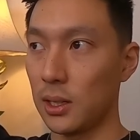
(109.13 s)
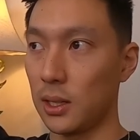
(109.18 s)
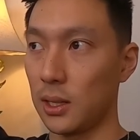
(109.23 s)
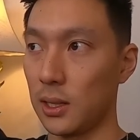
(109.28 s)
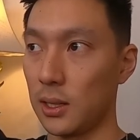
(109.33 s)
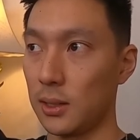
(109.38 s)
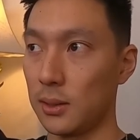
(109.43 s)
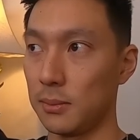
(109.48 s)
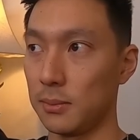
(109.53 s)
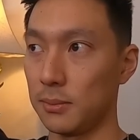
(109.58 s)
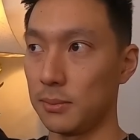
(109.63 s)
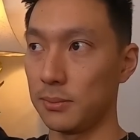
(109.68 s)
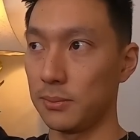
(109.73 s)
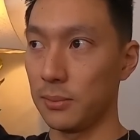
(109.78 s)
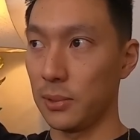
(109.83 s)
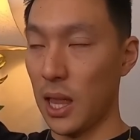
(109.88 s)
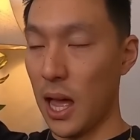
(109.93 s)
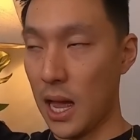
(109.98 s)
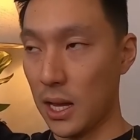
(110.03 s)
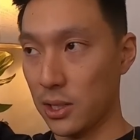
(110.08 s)
um,
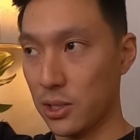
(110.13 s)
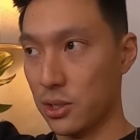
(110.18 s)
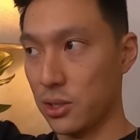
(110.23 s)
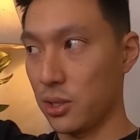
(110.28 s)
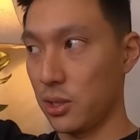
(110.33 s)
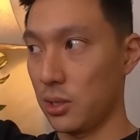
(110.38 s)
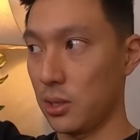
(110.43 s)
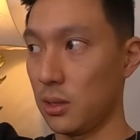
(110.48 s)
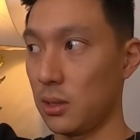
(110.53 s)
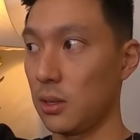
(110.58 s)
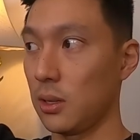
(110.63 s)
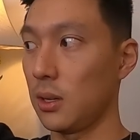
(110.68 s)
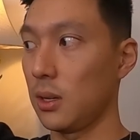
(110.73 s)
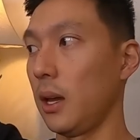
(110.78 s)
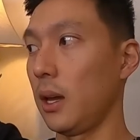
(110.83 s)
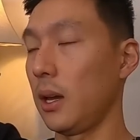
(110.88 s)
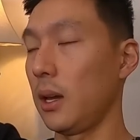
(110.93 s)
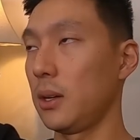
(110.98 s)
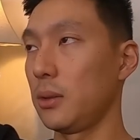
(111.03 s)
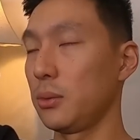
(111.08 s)
last year
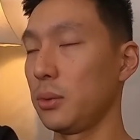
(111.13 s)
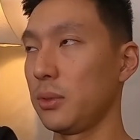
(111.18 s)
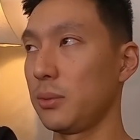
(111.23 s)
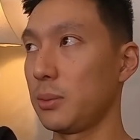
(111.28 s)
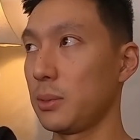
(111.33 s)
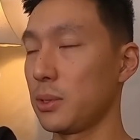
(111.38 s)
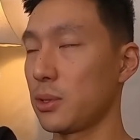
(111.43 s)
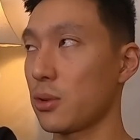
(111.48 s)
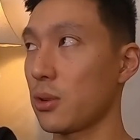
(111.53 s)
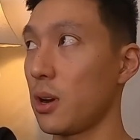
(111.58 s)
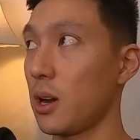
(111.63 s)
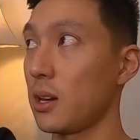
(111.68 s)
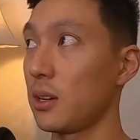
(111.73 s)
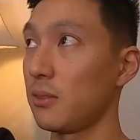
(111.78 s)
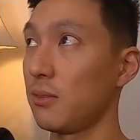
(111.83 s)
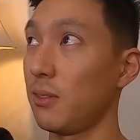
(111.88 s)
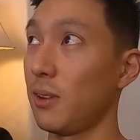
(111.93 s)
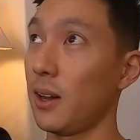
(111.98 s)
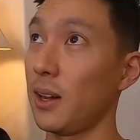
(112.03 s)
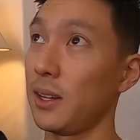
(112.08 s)
and we've been trying
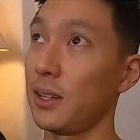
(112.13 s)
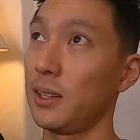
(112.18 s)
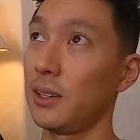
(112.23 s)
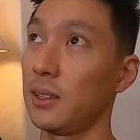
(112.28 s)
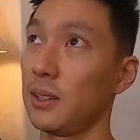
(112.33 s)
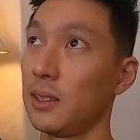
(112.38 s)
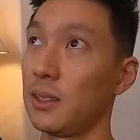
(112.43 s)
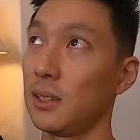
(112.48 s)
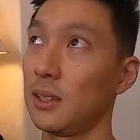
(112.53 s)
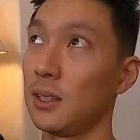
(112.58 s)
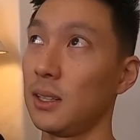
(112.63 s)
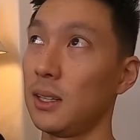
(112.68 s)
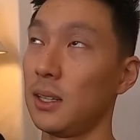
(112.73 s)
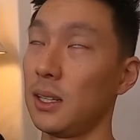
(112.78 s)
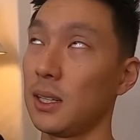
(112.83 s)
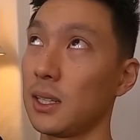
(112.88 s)
to find a,